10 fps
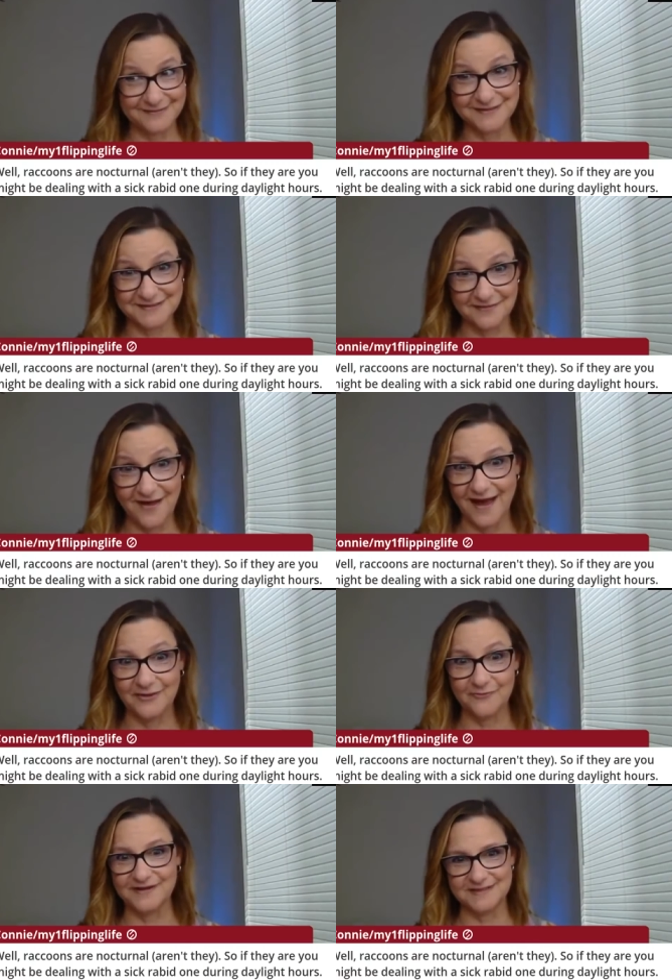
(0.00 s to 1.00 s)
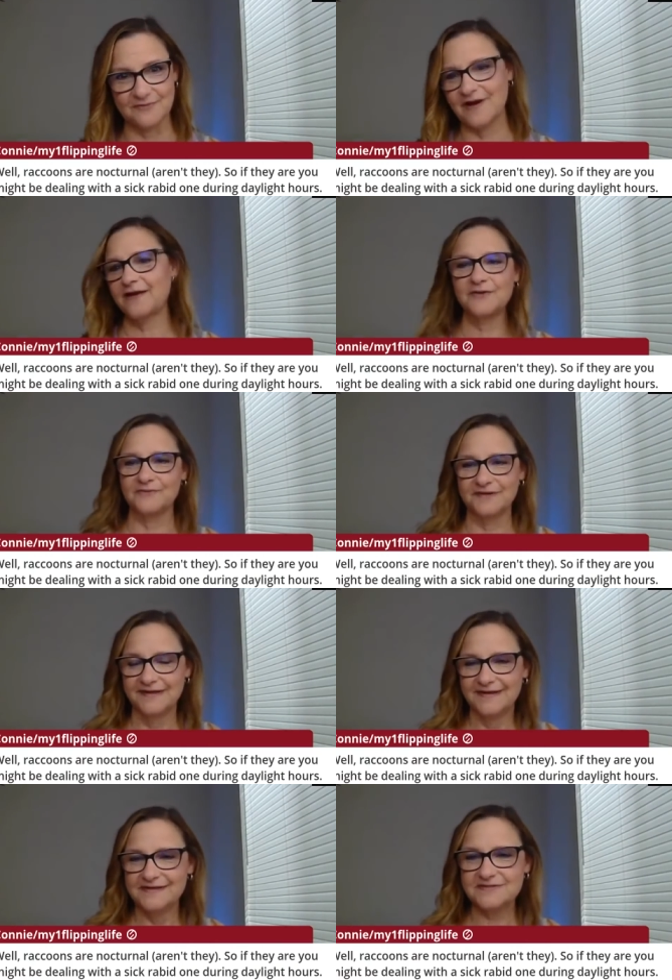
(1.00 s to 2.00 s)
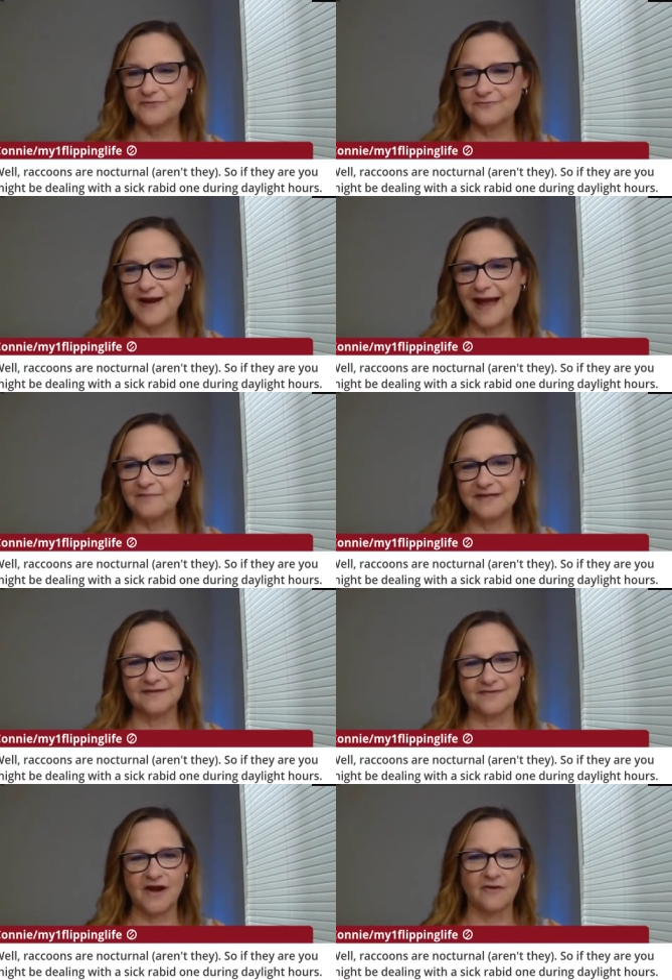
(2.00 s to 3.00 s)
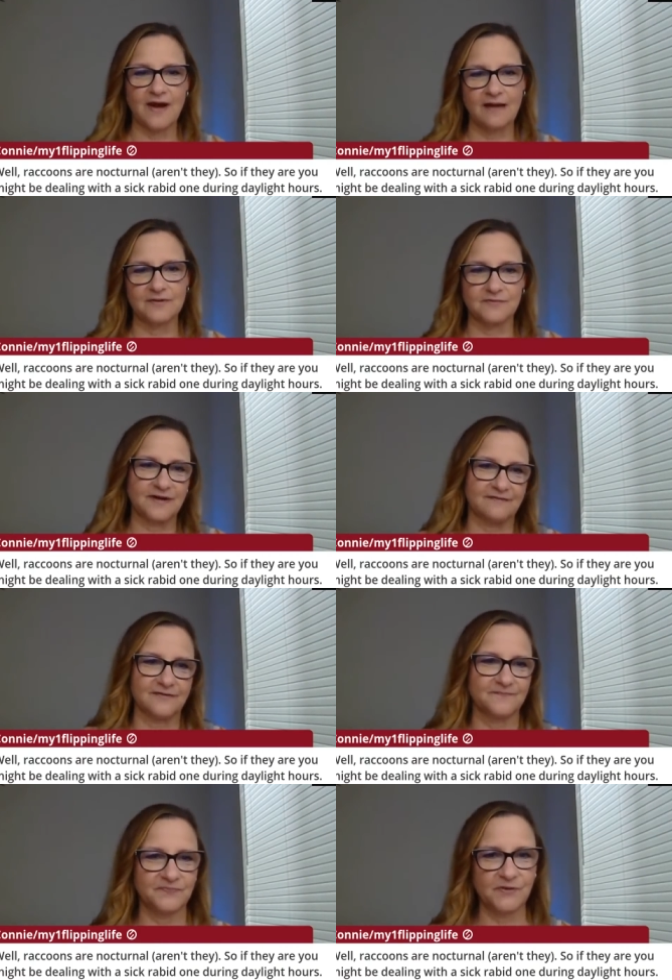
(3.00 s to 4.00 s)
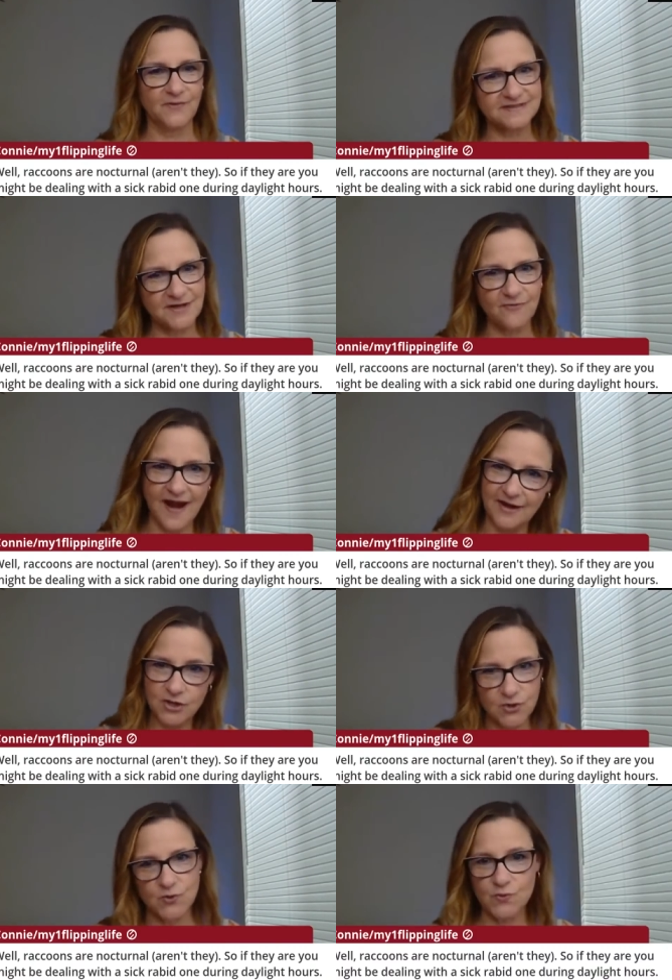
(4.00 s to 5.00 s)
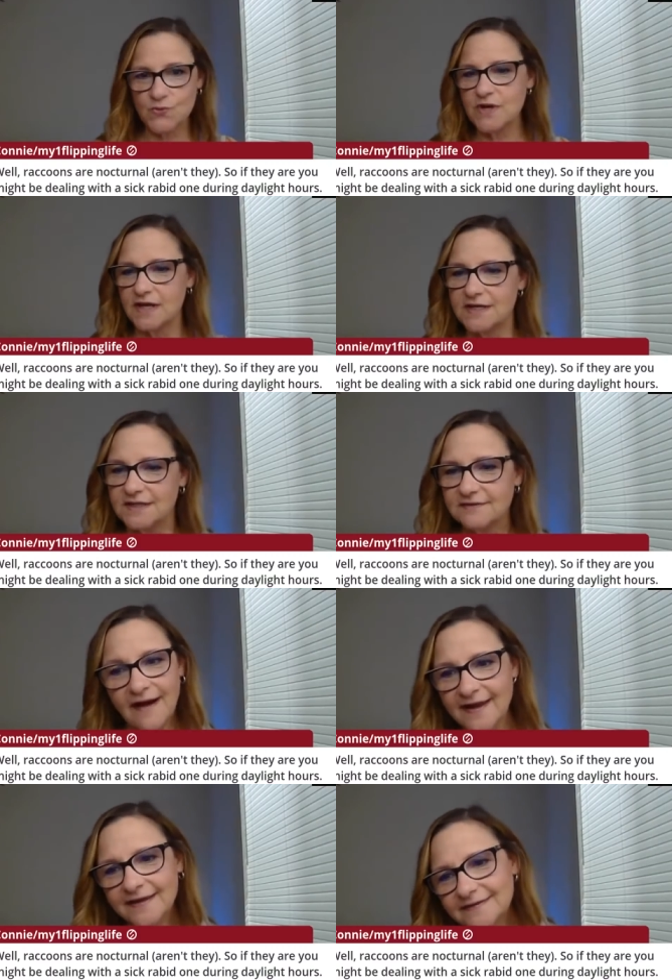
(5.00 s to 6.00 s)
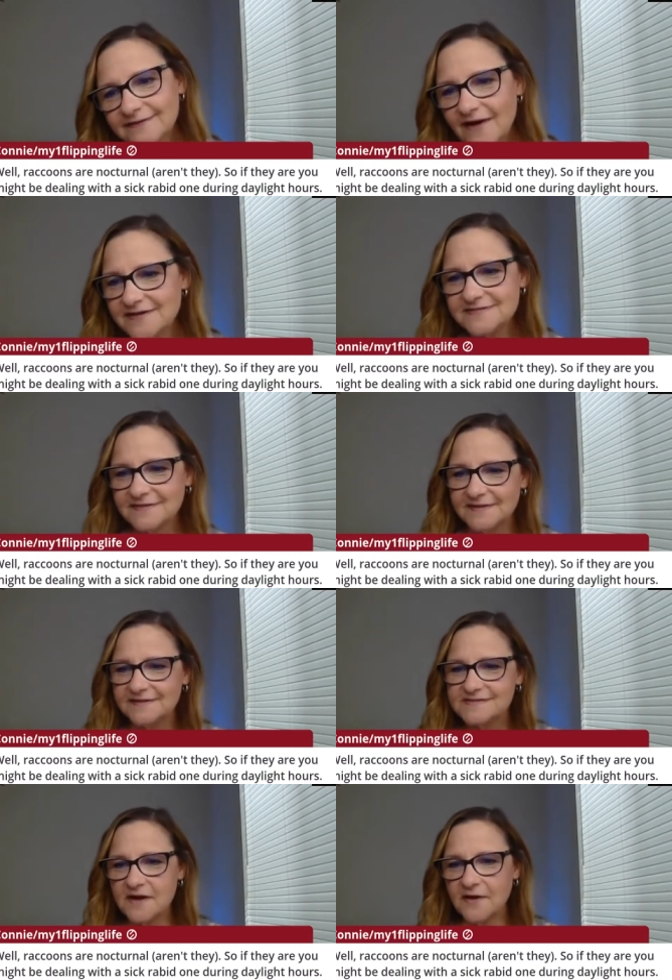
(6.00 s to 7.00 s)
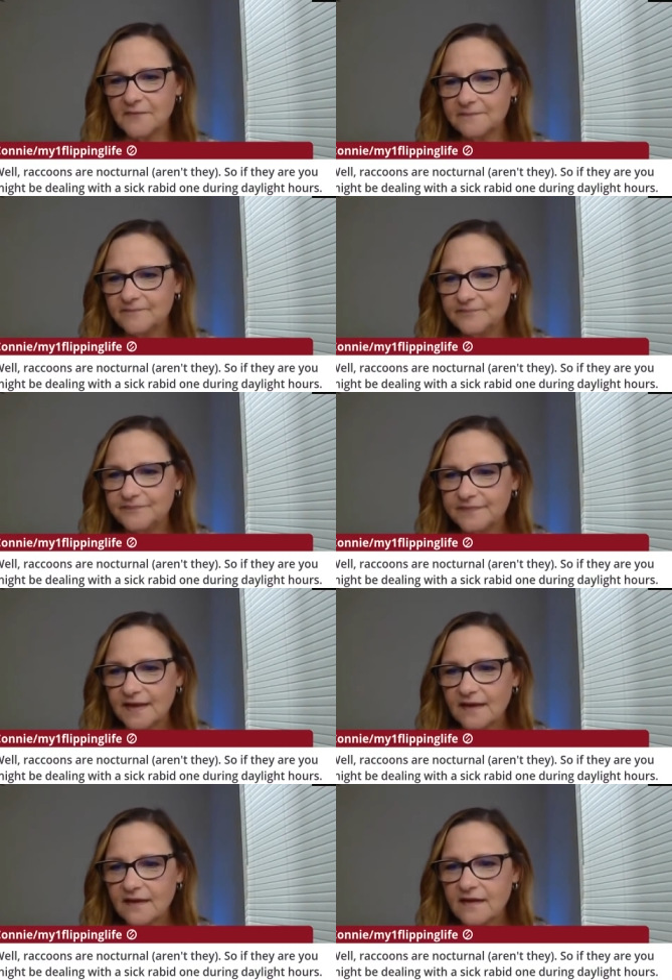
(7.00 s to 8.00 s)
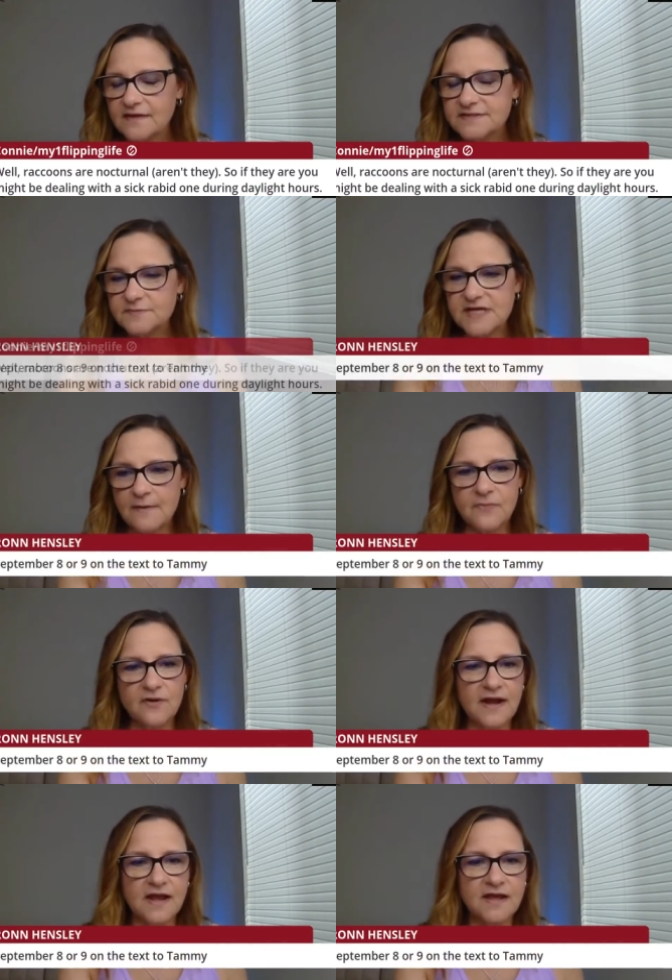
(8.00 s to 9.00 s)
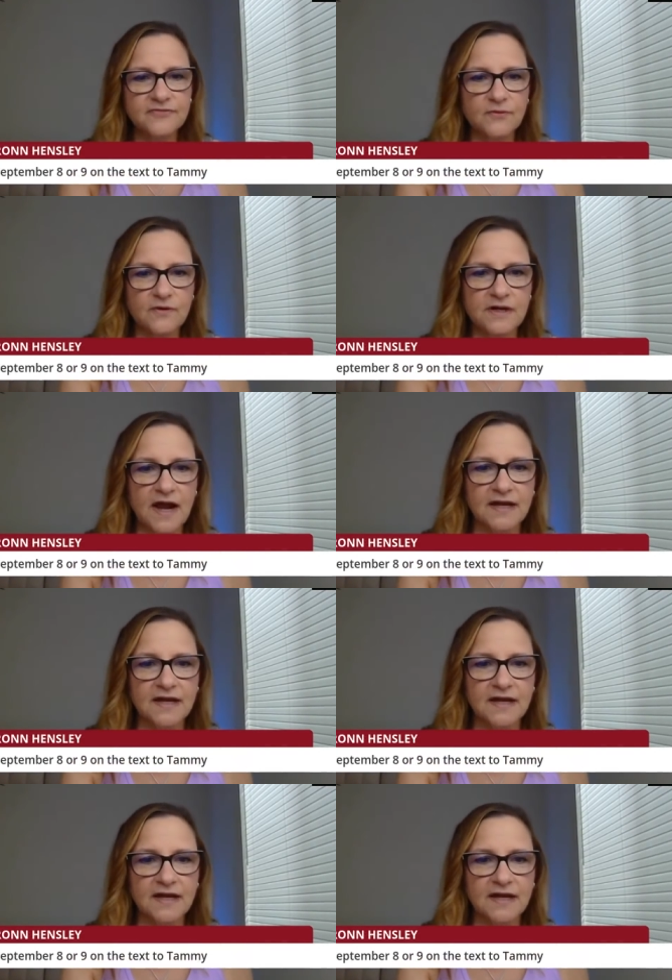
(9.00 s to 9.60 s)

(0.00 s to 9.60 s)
that was just a lie. There was no raccoon. So rabid or not rabid or whatever. There was no raccoon. Right, you guys? So September 8th or